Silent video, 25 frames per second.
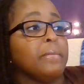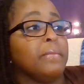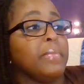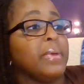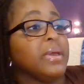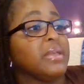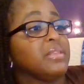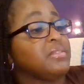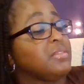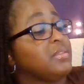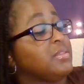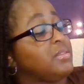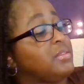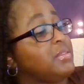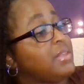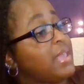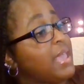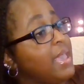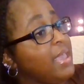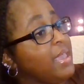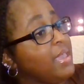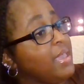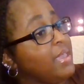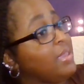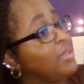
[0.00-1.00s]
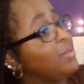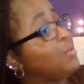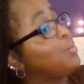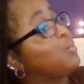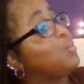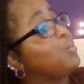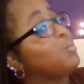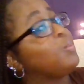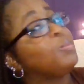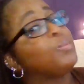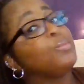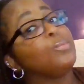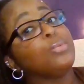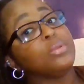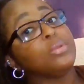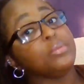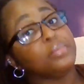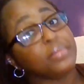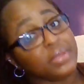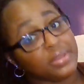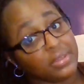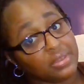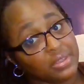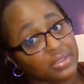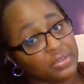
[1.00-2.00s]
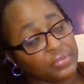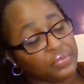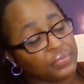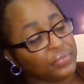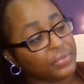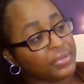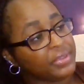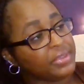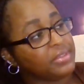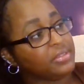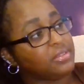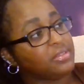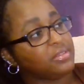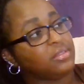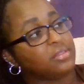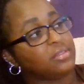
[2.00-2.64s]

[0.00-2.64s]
but today would be different.